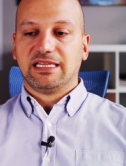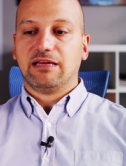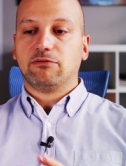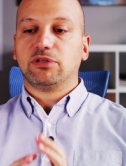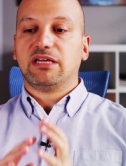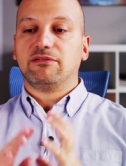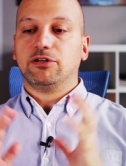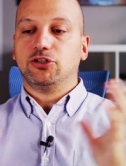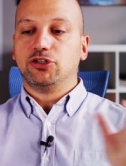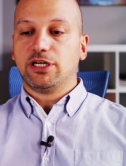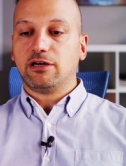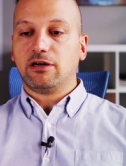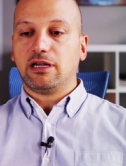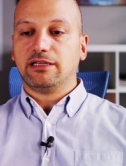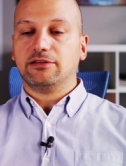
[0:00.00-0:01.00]
They would have a
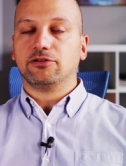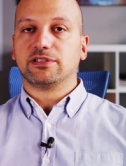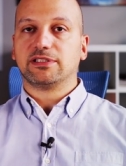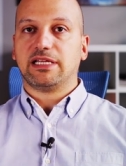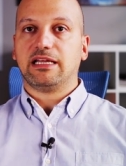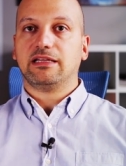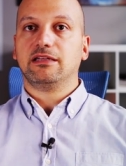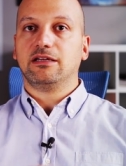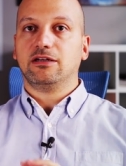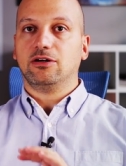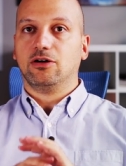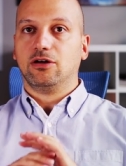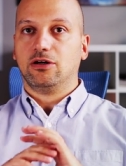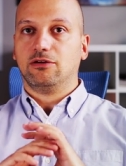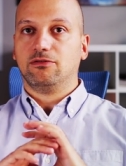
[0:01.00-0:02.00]
general
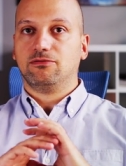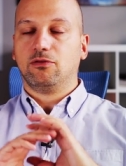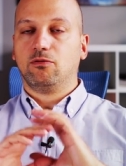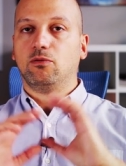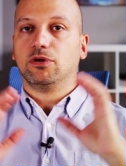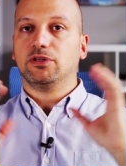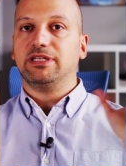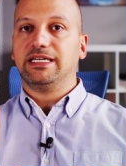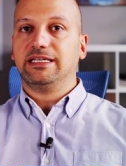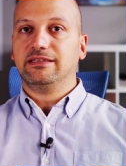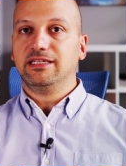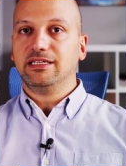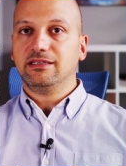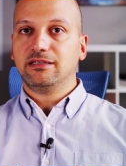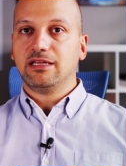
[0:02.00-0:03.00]
understanding of what they
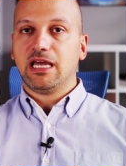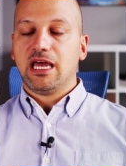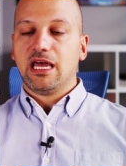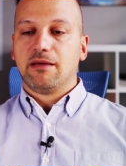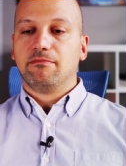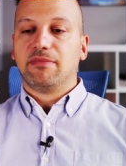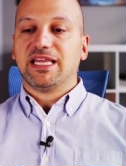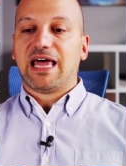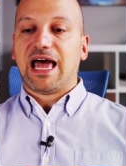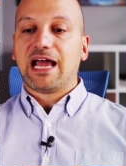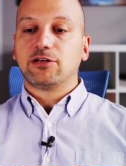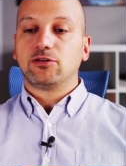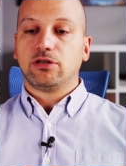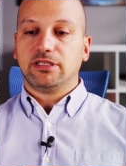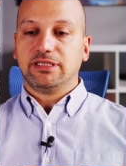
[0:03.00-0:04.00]
did, but
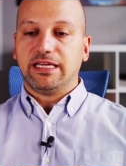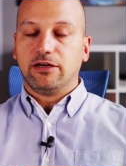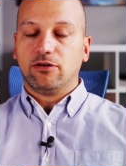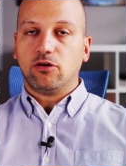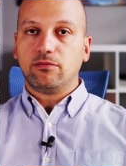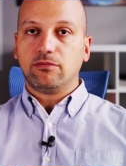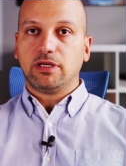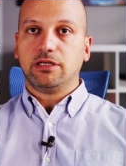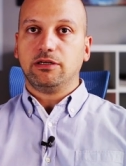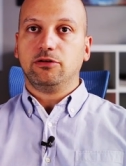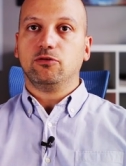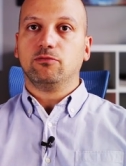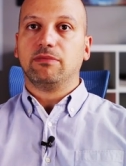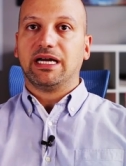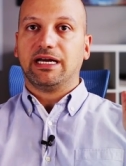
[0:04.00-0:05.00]
actually they normally
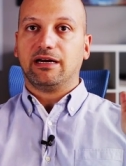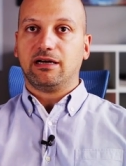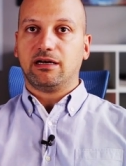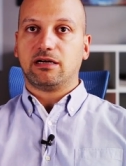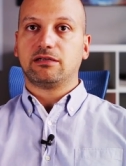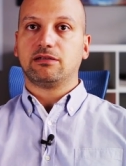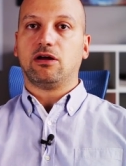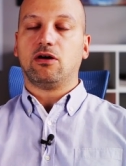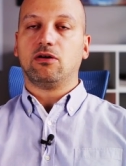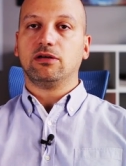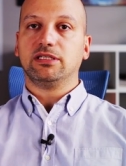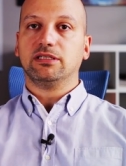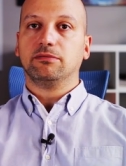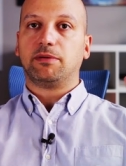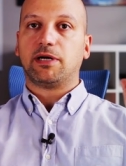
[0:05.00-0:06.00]
knew by heart
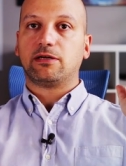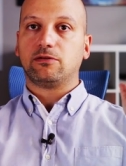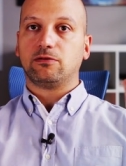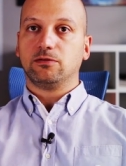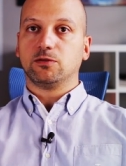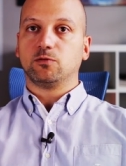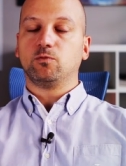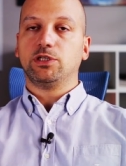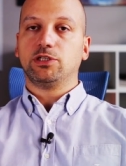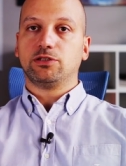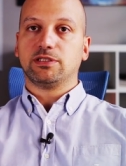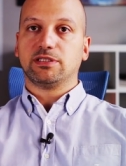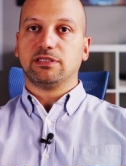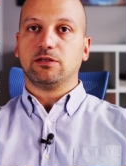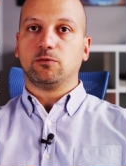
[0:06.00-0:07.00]
only the part of the
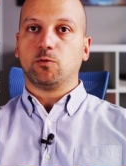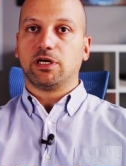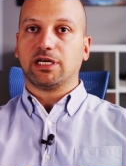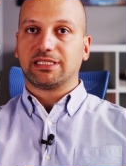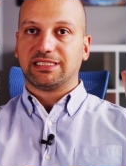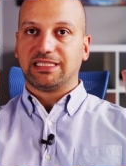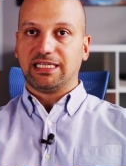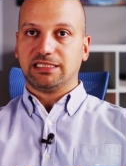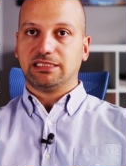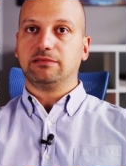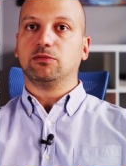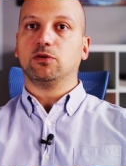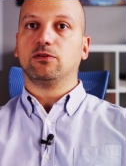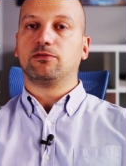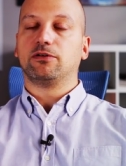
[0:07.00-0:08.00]
switches that were
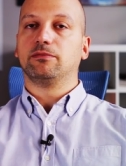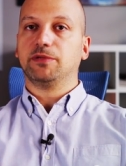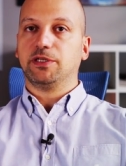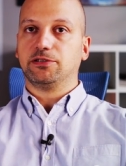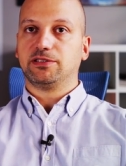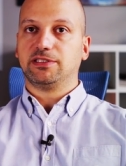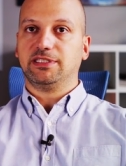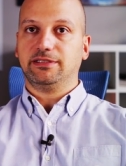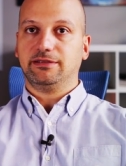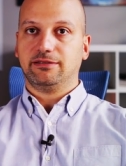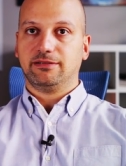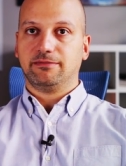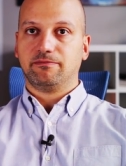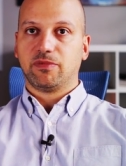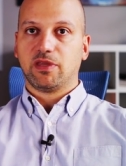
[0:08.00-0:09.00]
accessible from their
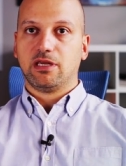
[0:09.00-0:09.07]
seat.